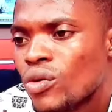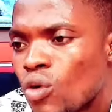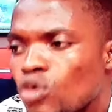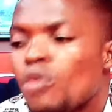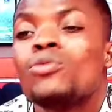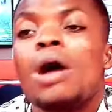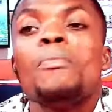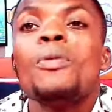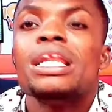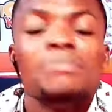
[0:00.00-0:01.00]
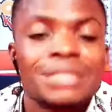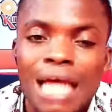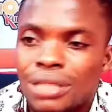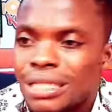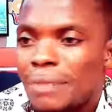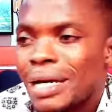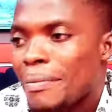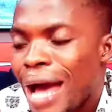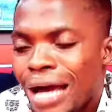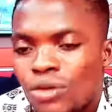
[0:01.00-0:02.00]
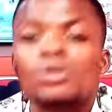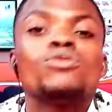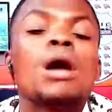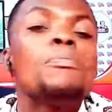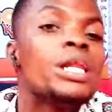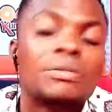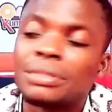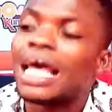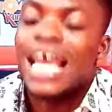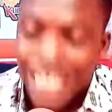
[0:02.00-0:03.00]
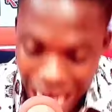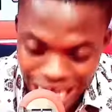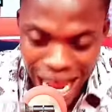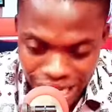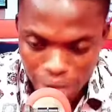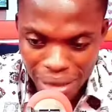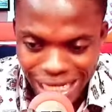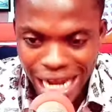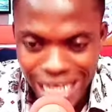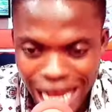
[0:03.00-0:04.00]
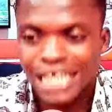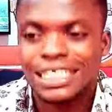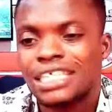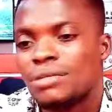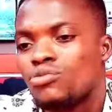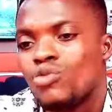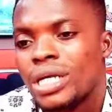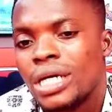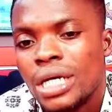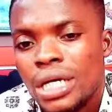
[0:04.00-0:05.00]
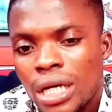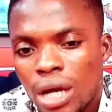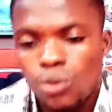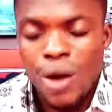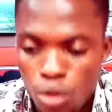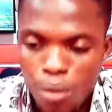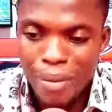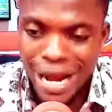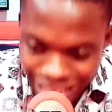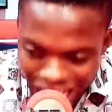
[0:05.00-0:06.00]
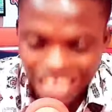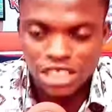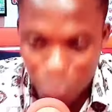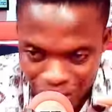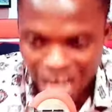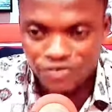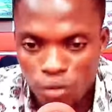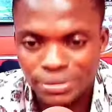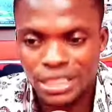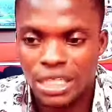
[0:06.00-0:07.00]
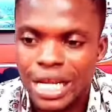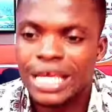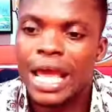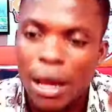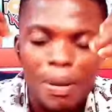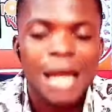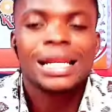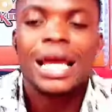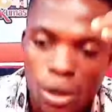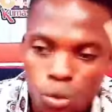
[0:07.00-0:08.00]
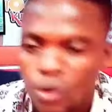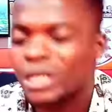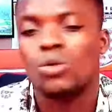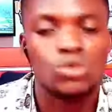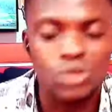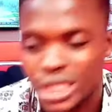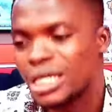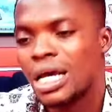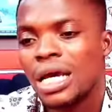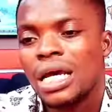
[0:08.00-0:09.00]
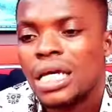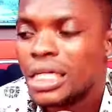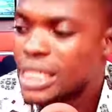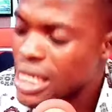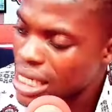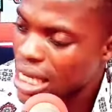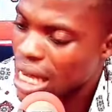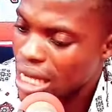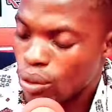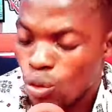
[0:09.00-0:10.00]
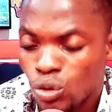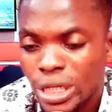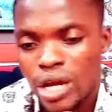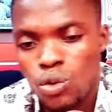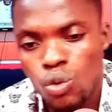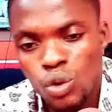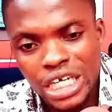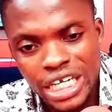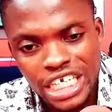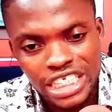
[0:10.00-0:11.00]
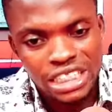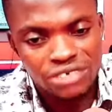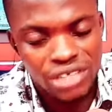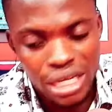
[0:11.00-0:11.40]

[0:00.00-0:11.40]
Go be crumpling names after Ramanaba, will be crumpling names a yan, your better and Yakasasimui. And when more my such platforms in a banner, you see, it is a good initiatives.